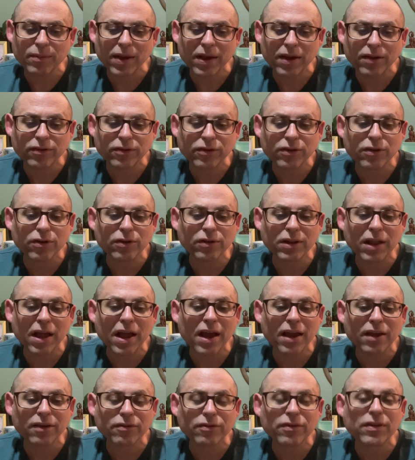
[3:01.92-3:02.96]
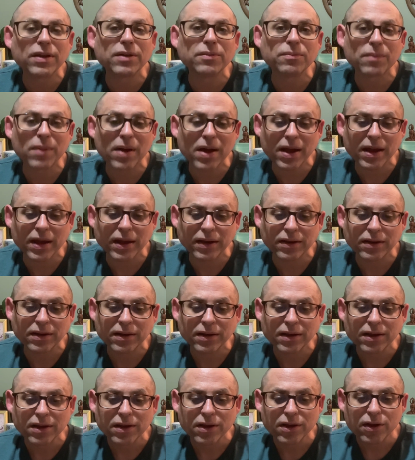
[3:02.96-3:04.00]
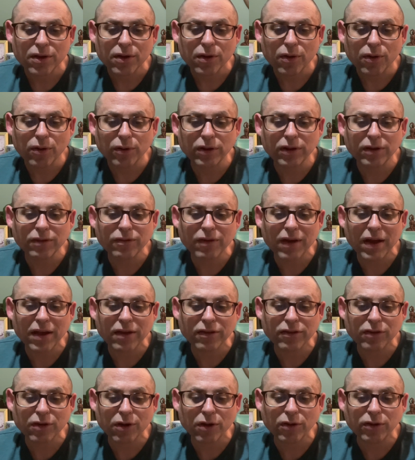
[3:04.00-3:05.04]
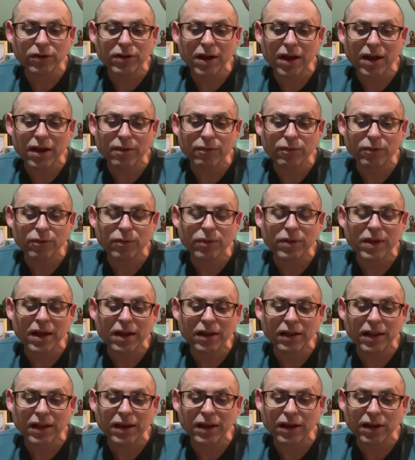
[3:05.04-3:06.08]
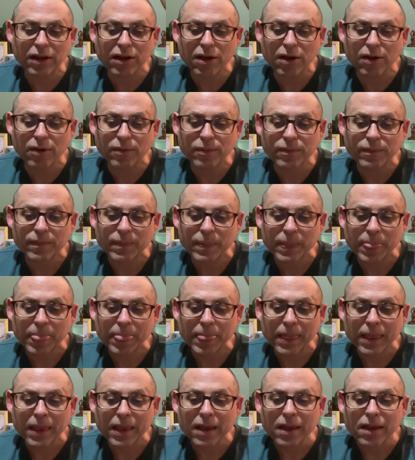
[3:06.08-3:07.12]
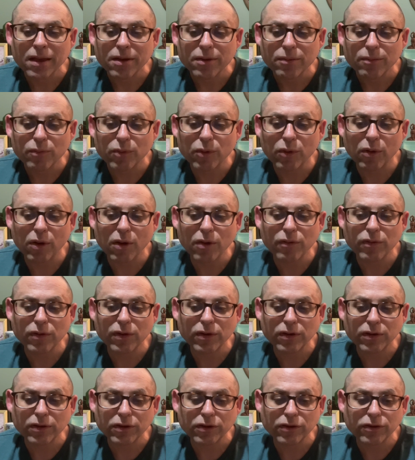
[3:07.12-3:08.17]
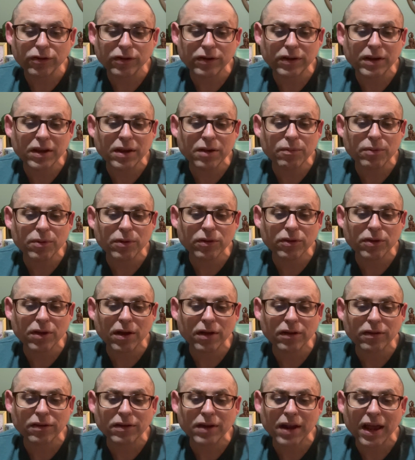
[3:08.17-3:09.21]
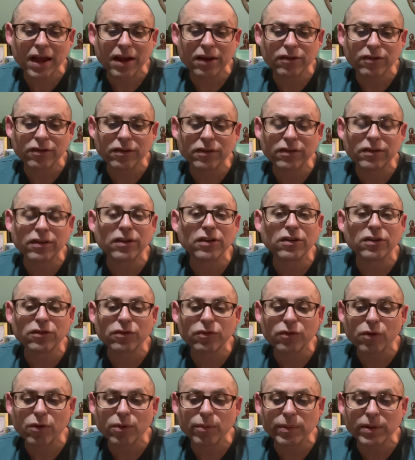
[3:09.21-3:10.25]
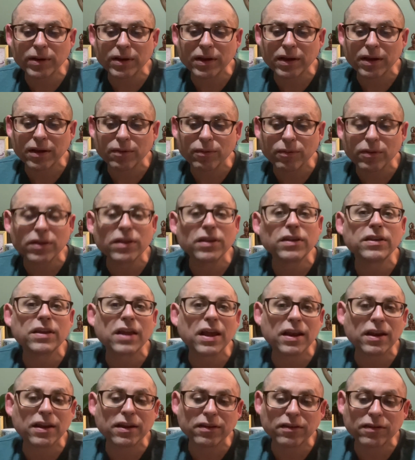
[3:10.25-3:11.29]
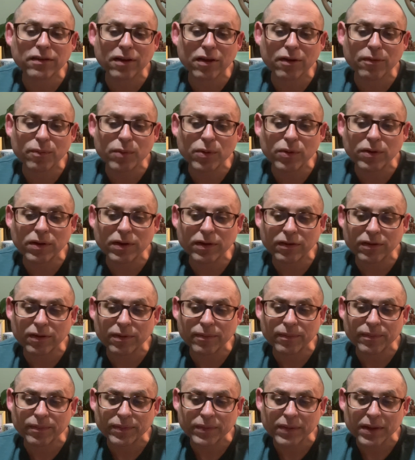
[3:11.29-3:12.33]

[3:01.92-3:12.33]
as to your life and mind, holding fast all times without letting go. Moreover, you should keep your thoughts and actions in conformity with the tenets of Buddhism.